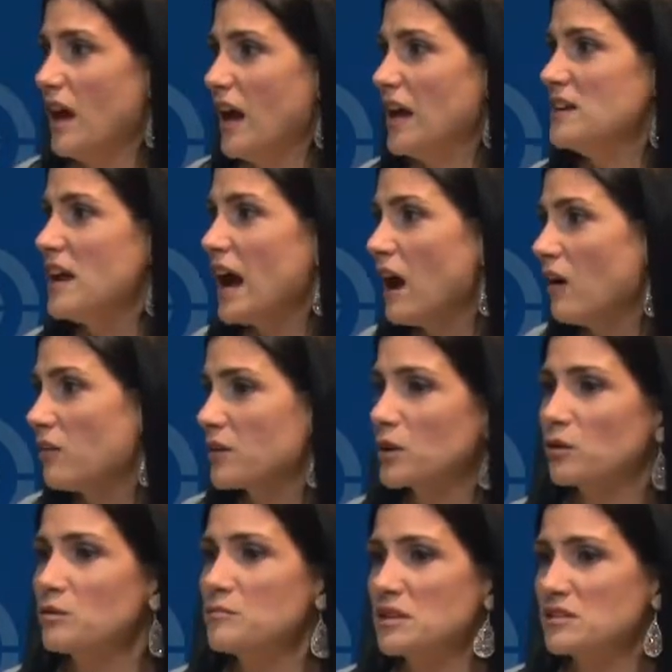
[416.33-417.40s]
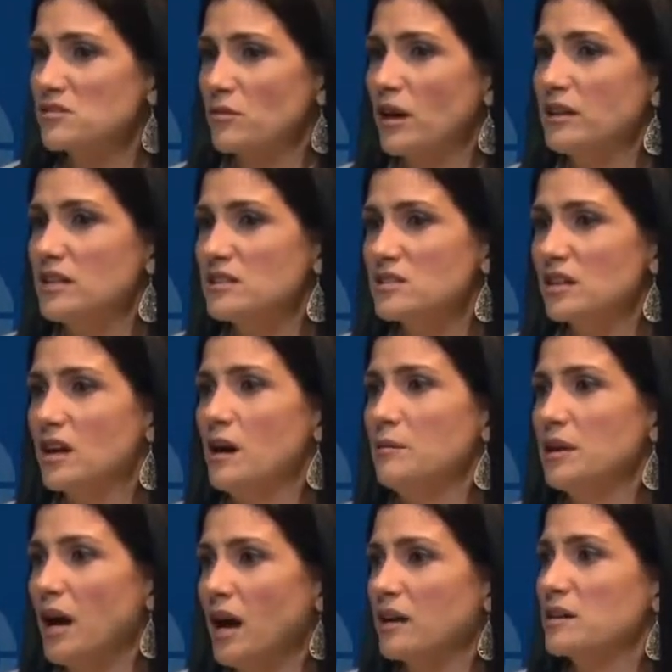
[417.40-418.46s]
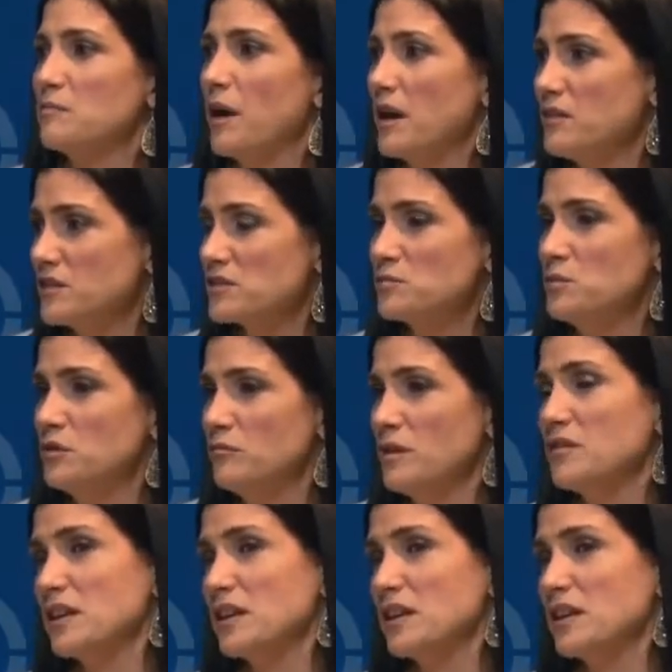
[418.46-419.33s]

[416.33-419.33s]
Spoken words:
And now the group that's threatening to come and occupy this movement,